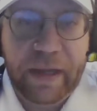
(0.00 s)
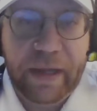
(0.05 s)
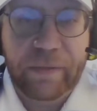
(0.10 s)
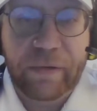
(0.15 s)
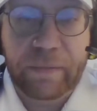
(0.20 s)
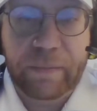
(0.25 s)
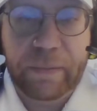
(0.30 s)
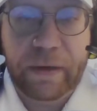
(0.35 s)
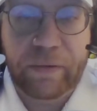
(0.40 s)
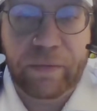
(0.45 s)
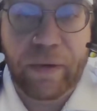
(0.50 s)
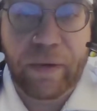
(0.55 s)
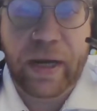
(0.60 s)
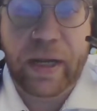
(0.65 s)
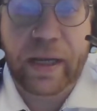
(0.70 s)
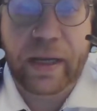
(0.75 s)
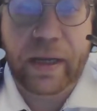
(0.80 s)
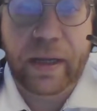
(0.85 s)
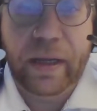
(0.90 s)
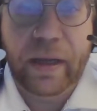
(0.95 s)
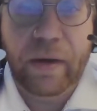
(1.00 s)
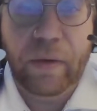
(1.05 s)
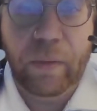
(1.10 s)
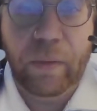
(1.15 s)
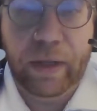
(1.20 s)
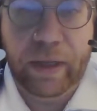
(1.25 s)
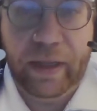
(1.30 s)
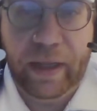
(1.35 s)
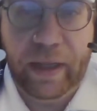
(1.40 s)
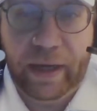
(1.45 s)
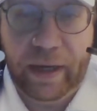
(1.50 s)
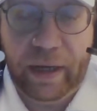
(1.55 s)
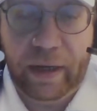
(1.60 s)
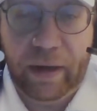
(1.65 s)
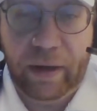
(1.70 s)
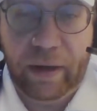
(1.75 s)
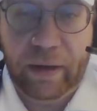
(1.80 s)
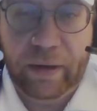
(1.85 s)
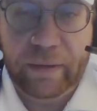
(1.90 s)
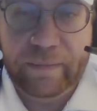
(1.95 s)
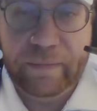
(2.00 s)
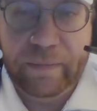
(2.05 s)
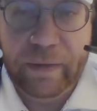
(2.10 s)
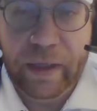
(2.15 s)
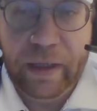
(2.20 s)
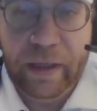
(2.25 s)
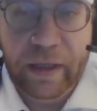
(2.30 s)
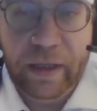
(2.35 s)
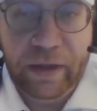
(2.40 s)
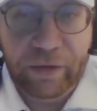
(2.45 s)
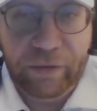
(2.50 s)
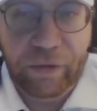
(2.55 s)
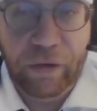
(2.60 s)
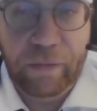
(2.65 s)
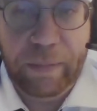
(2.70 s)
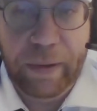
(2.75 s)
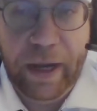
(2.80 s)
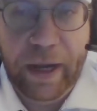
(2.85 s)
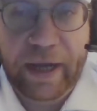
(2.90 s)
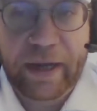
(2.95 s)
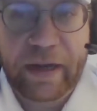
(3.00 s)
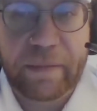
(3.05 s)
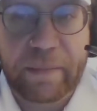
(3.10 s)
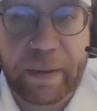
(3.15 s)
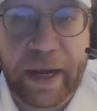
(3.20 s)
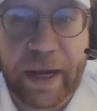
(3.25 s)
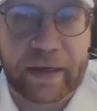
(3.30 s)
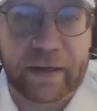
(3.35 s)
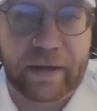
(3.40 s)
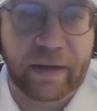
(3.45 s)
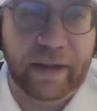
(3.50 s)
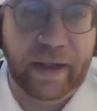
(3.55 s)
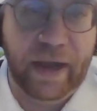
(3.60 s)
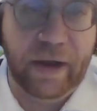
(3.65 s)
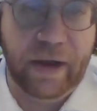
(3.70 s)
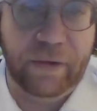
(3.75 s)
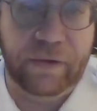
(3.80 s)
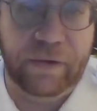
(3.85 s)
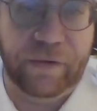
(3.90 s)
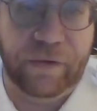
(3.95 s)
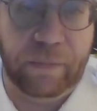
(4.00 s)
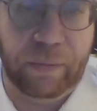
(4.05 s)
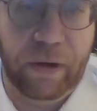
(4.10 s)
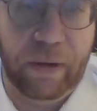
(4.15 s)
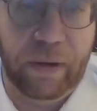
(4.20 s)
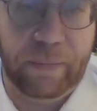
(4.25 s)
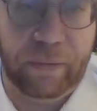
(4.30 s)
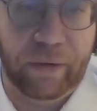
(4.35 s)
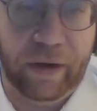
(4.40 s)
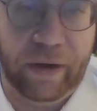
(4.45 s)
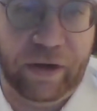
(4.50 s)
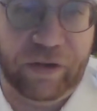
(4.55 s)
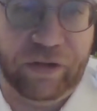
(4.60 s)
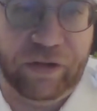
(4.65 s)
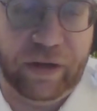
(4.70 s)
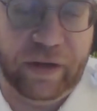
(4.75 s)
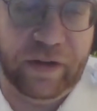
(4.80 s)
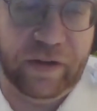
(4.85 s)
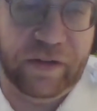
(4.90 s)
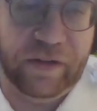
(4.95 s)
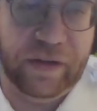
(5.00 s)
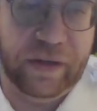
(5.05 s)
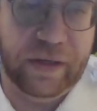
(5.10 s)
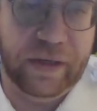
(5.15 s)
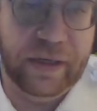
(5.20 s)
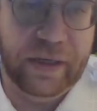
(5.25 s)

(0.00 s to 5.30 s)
he will be ready when they are. The group headed back to the house for preparations.